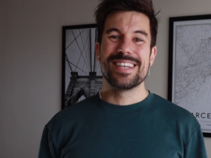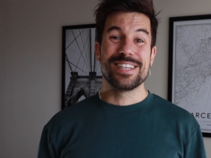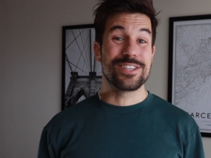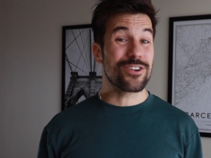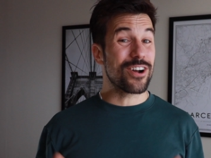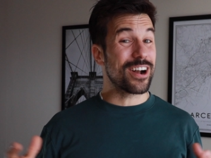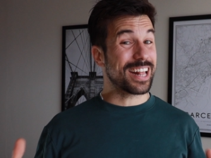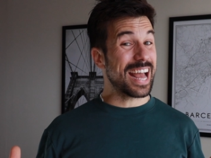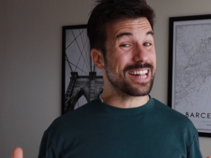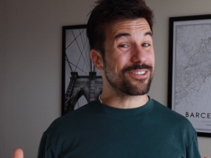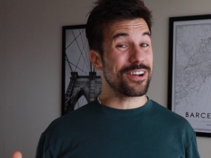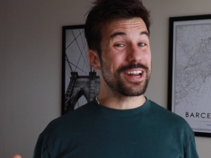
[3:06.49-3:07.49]
Join our
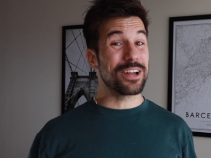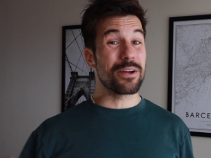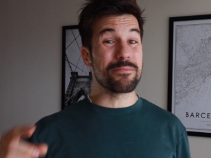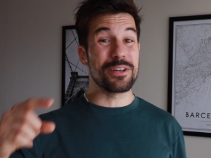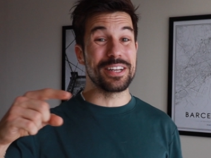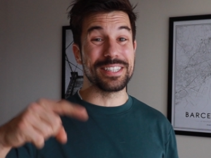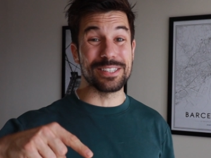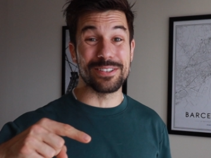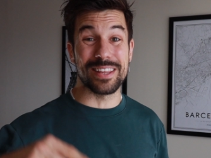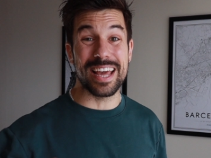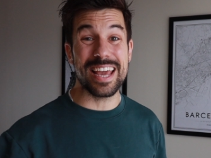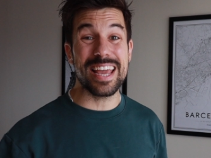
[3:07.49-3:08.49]
cat training community
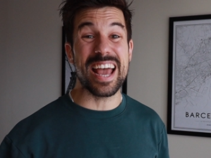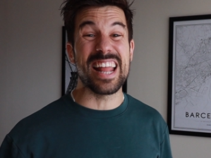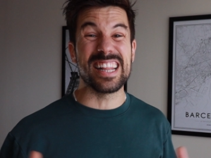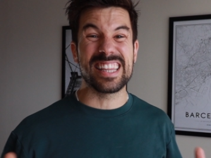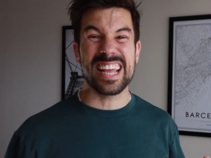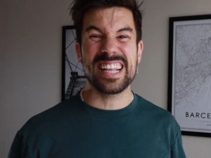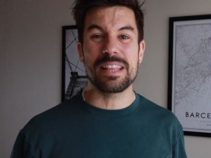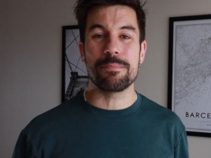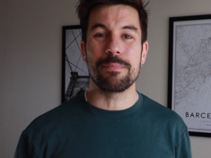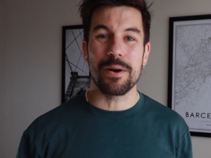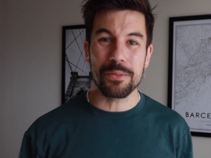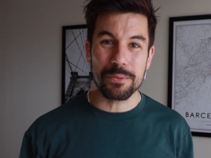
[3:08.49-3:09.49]
today and take the
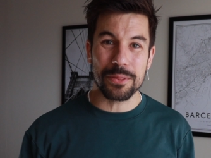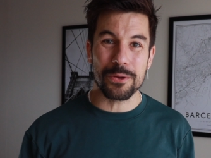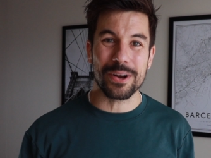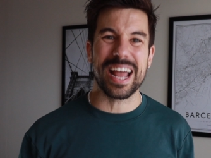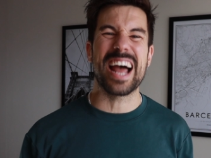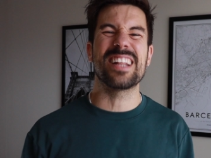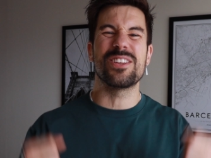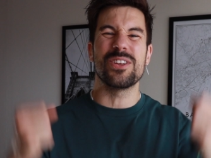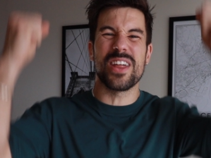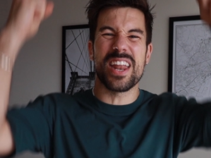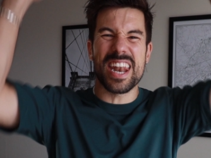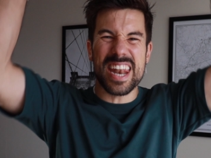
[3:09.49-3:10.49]
bond with your cat to
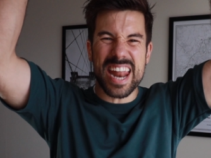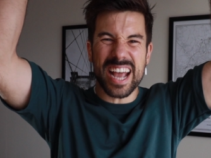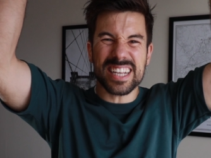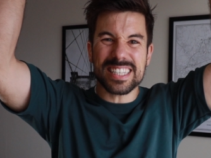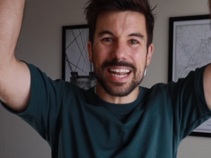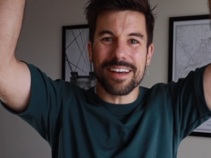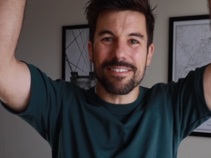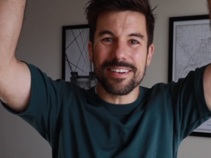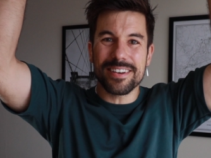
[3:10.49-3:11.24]
the next level.